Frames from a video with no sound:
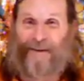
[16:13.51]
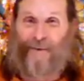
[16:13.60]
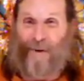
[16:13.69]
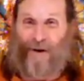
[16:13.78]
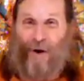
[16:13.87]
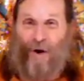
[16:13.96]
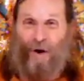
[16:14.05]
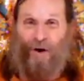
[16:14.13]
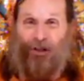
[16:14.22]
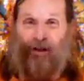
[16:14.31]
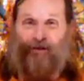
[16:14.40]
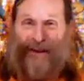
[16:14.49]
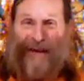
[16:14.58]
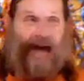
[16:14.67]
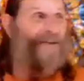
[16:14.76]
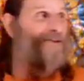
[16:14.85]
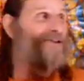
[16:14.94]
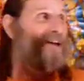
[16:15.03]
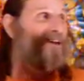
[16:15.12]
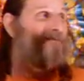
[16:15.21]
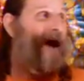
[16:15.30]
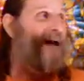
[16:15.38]
When all of the
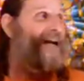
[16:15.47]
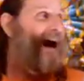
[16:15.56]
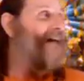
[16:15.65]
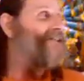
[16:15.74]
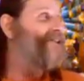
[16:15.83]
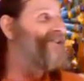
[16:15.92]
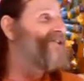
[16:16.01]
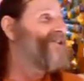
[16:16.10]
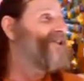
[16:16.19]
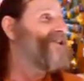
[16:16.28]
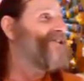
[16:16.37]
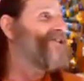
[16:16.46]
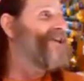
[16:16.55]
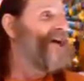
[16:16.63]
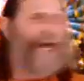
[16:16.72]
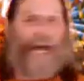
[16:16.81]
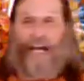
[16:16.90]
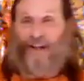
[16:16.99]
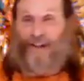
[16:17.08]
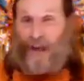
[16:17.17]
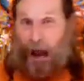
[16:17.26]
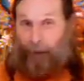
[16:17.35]
energy of my consciousness
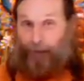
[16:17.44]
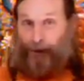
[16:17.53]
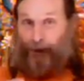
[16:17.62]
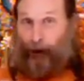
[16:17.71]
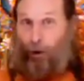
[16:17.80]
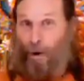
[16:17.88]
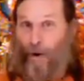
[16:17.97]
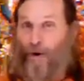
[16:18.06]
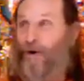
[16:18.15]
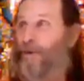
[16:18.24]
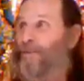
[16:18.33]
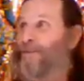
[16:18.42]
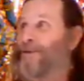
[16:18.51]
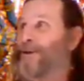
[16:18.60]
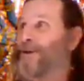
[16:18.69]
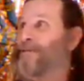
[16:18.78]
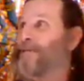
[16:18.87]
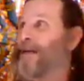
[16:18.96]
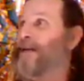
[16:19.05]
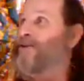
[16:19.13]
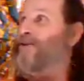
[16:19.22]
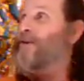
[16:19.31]
is absorbed
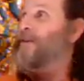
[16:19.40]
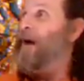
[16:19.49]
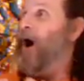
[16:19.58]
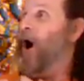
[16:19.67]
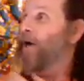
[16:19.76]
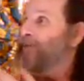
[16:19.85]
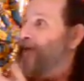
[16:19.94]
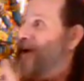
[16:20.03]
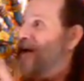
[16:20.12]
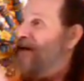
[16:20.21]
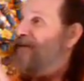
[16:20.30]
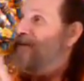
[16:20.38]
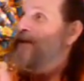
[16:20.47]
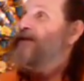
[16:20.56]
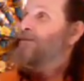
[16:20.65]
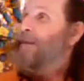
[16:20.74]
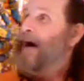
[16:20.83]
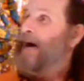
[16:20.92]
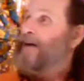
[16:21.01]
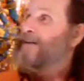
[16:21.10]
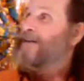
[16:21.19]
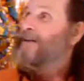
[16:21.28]
in offering of
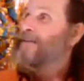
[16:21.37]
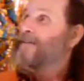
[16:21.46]
respect.